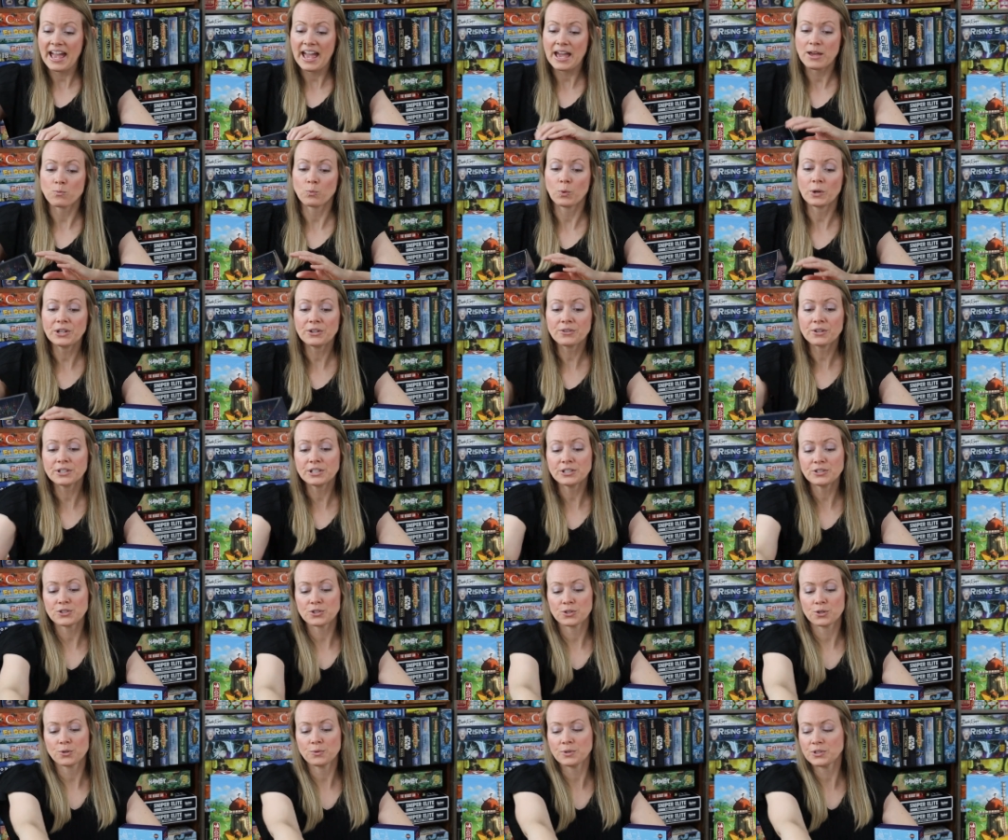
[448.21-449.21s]
And what you're going
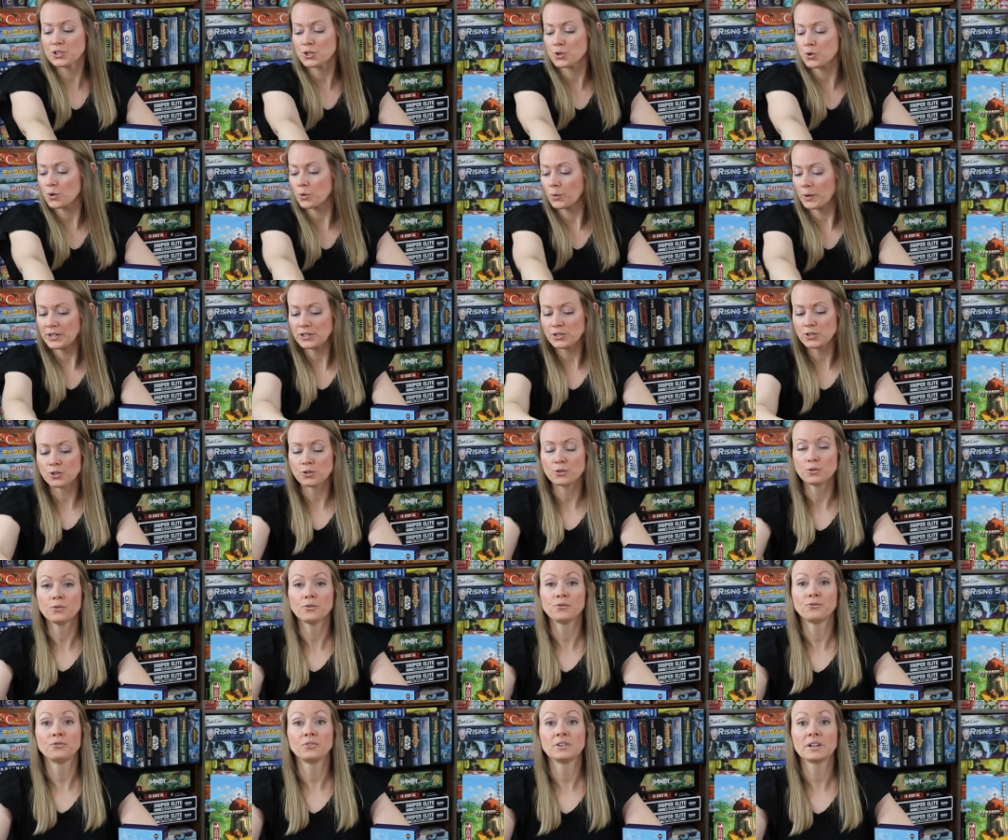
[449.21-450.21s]
to do is you're going
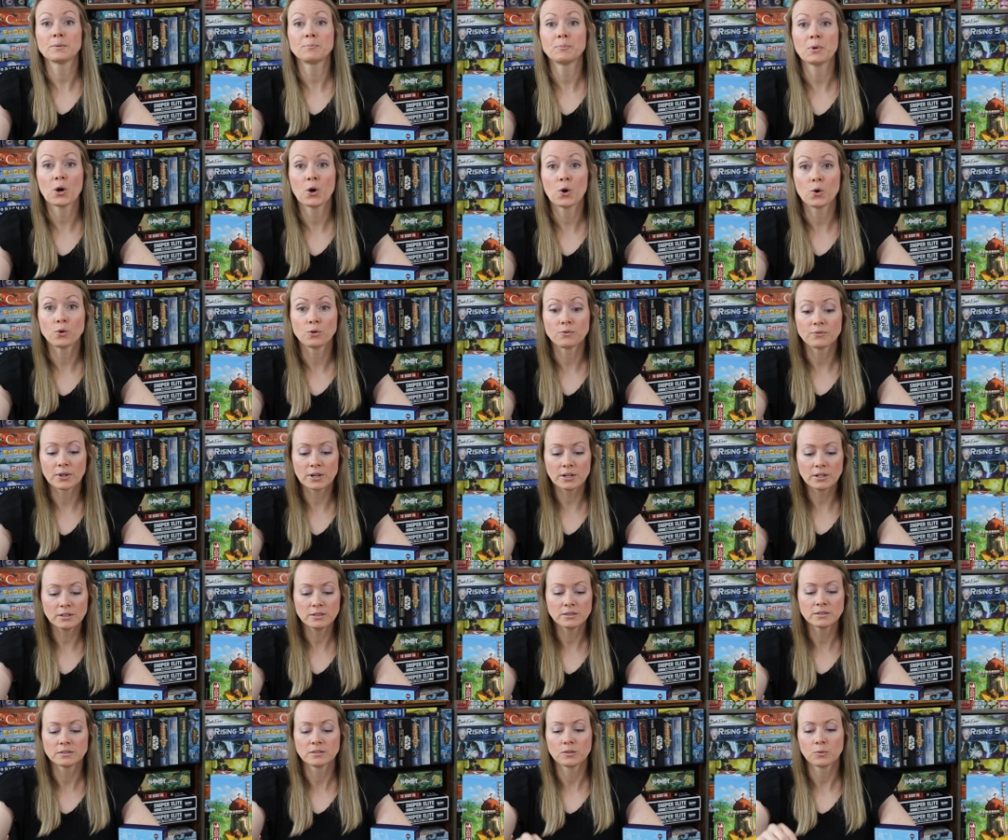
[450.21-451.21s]
to flip
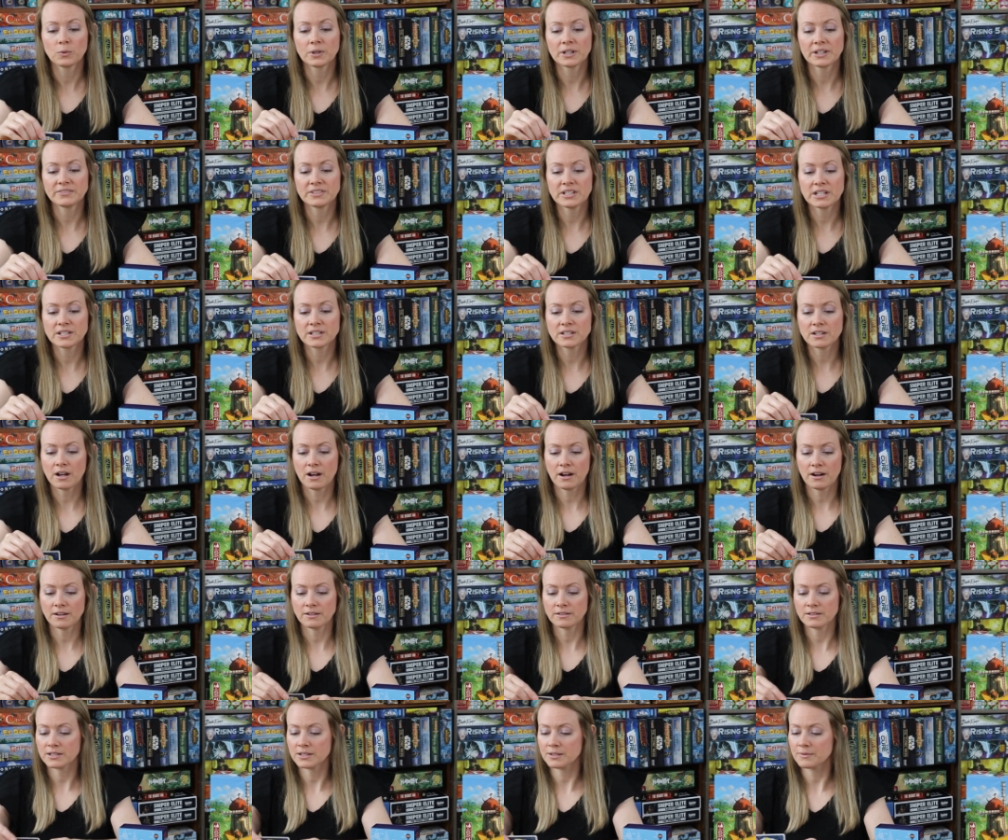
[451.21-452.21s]
over one of these
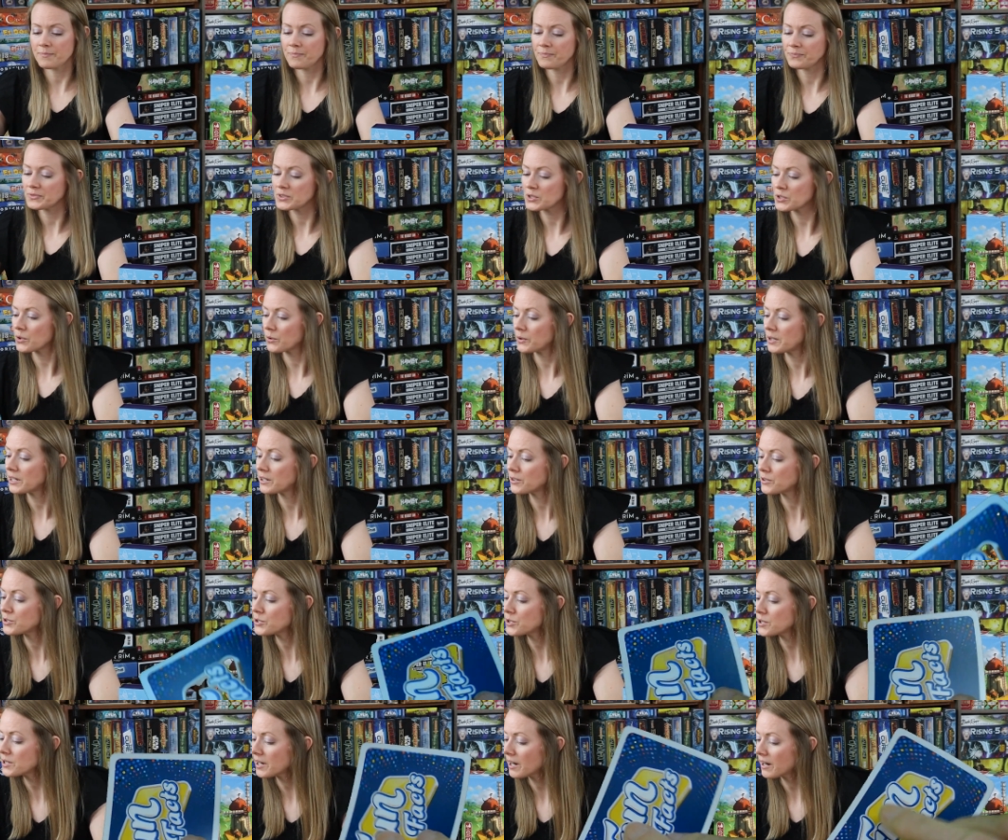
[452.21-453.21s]
cards. So
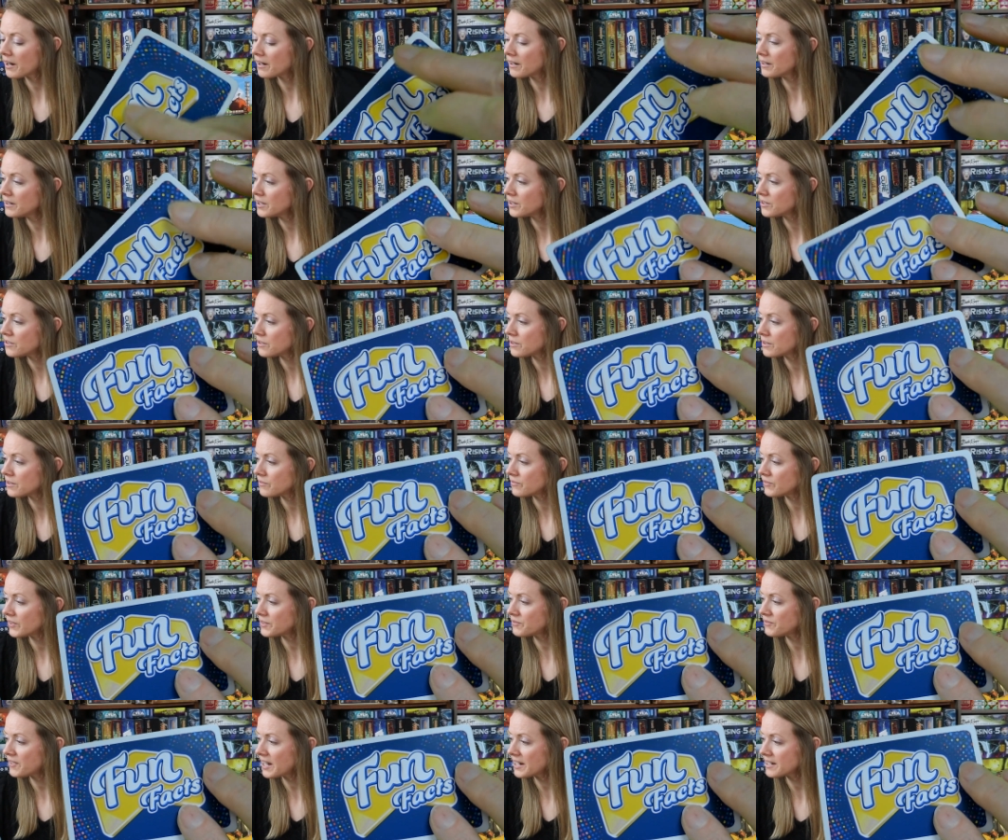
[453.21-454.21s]
here's your card,
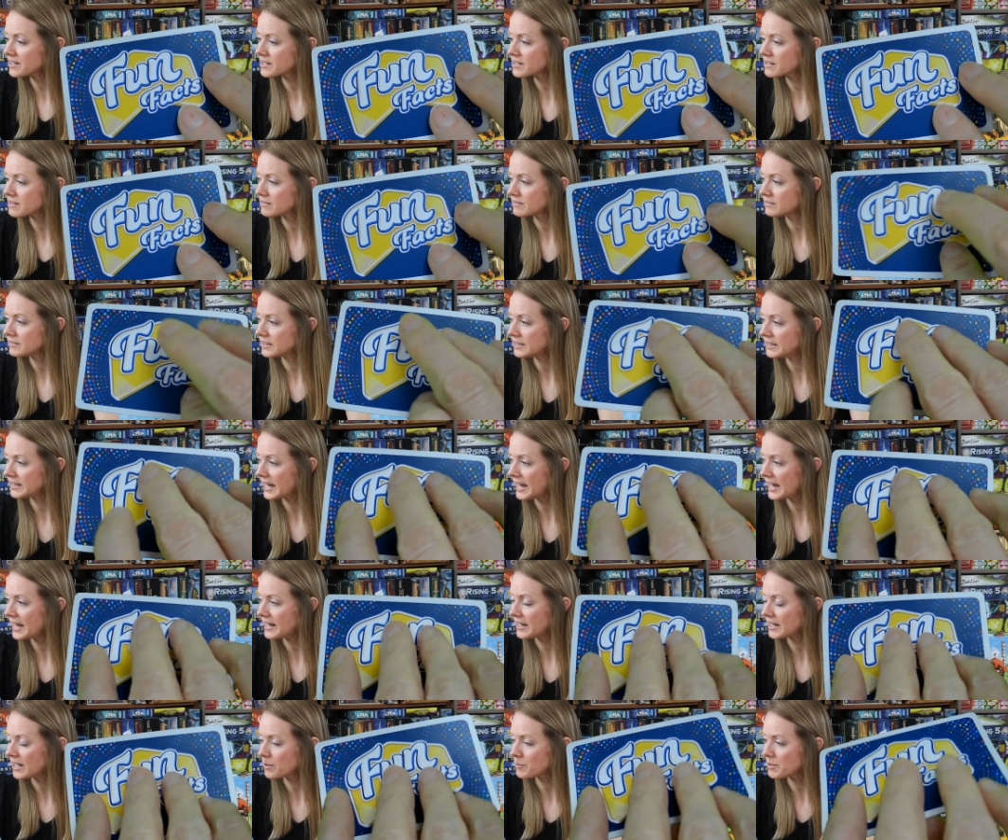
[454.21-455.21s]
Fun Facts,
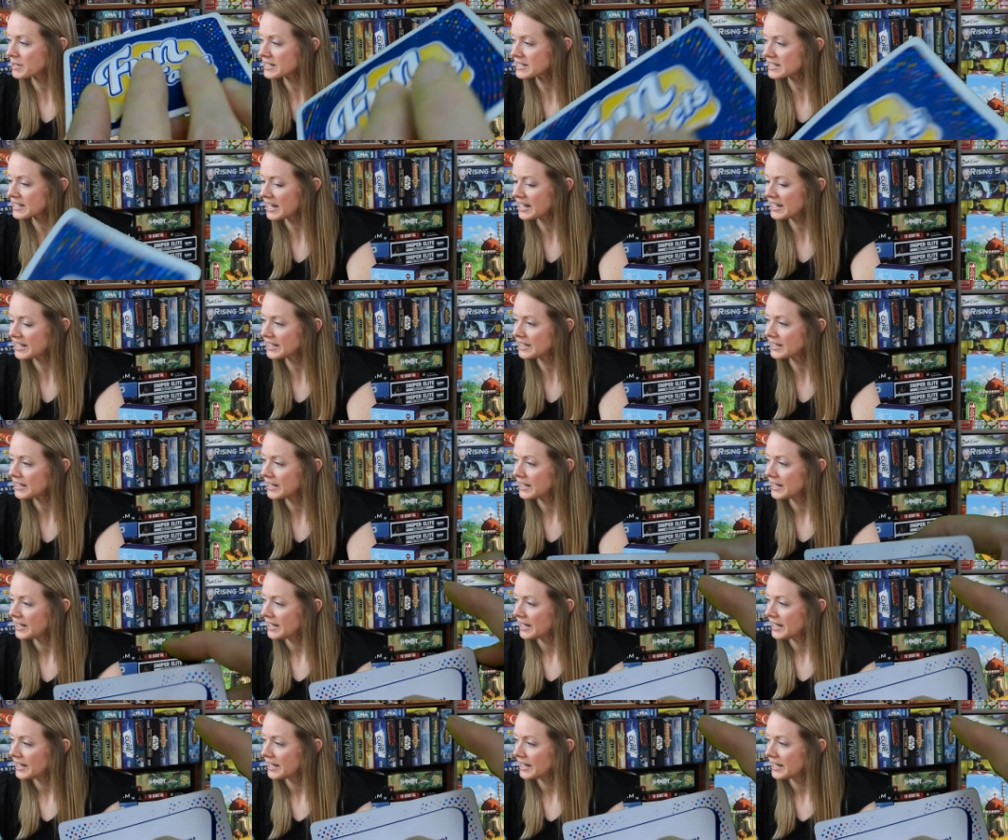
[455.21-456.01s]
yay, I'm excited.